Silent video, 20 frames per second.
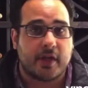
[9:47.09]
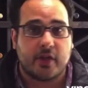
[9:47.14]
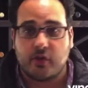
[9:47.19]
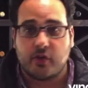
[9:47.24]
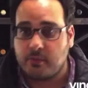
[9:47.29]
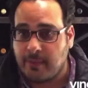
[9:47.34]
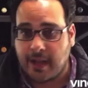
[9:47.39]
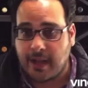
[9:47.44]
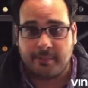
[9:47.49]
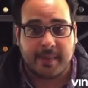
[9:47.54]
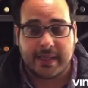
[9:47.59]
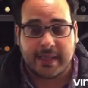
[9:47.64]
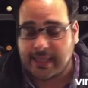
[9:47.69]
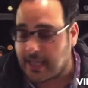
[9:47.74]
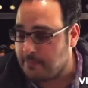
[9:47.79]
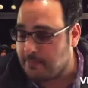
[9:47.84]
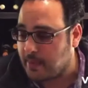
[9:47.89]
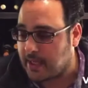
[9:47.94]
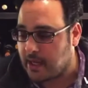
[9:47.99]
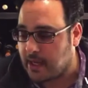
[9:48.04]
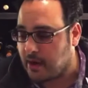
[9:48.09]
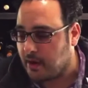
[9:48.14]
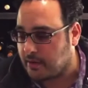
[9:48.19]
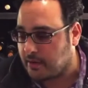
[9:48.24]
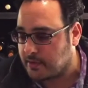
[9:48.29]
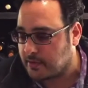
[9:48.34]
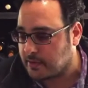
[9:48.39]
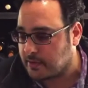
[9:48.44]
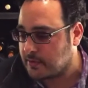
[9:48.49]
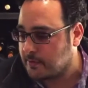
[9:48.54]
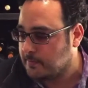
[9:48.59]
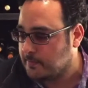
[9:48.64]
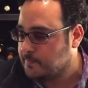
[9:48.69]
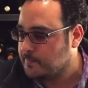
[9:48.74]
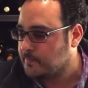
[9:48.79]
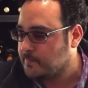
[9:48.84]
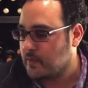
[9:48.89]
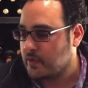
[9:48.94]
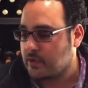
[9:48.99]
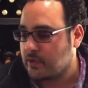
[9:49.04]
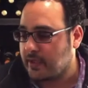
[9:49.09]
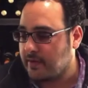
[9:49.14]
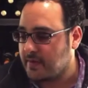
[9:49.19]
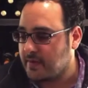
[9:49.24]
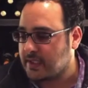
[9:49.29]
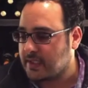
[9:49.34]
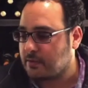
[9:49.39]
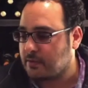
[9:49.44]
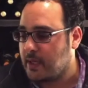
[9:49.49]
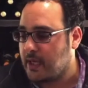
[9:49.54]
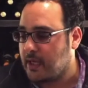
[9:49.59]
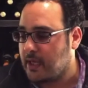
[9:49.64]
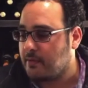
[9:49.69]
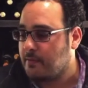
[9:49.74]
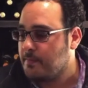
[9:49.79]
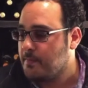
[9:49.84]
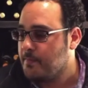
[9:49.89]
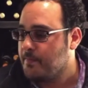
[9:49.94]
umami type of characters? So give it a smell.